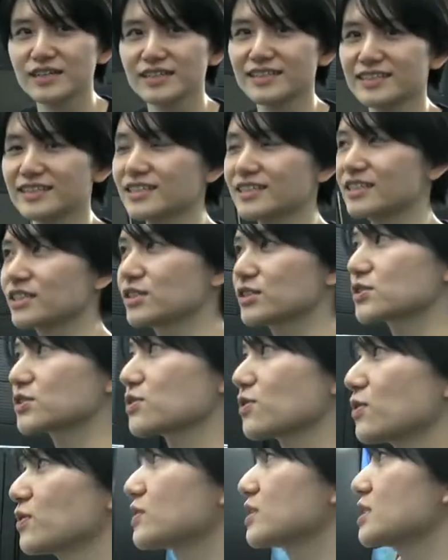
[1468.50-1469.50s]
back later.
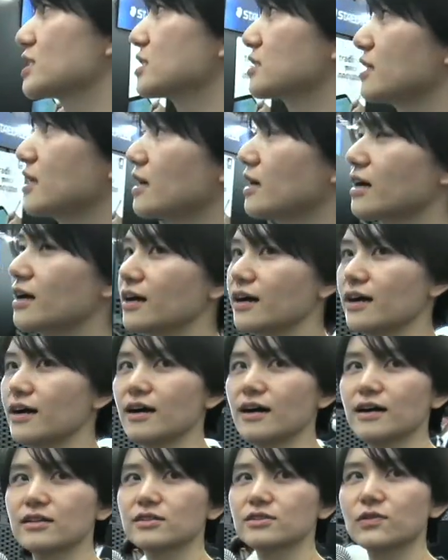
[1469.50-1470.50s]
Thank
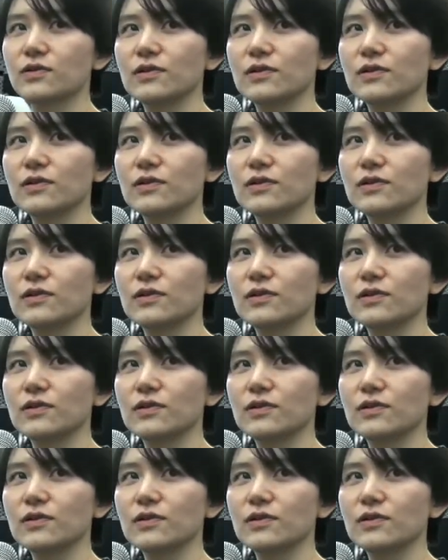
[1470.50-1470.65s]
you.